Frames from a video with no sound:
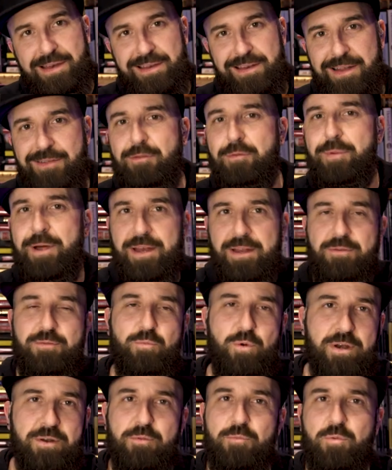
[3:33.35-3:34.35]
and everybody,
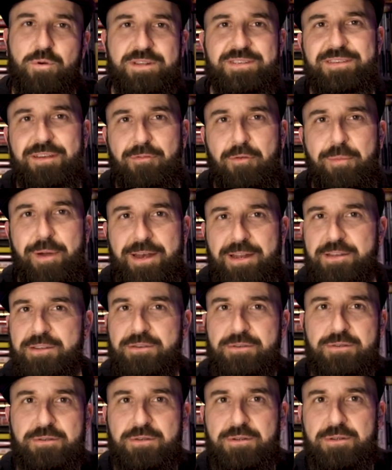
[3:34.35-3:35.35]
what what does everybody do?